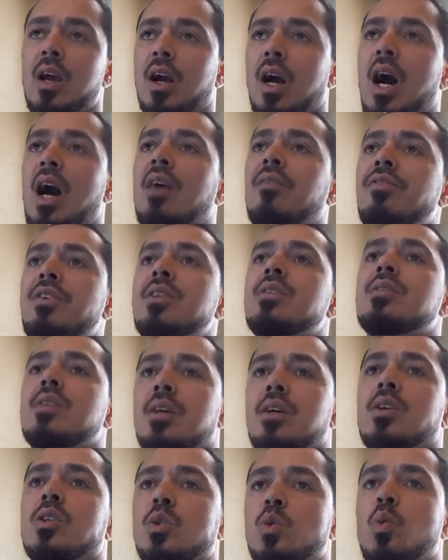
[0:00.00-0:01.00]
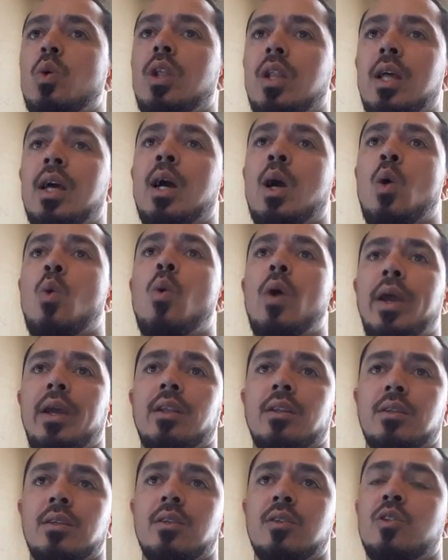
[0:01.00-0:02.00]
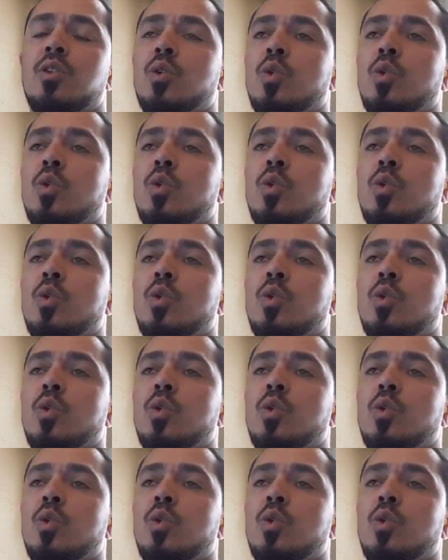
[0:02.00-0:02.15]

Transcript: Coffee sales will equate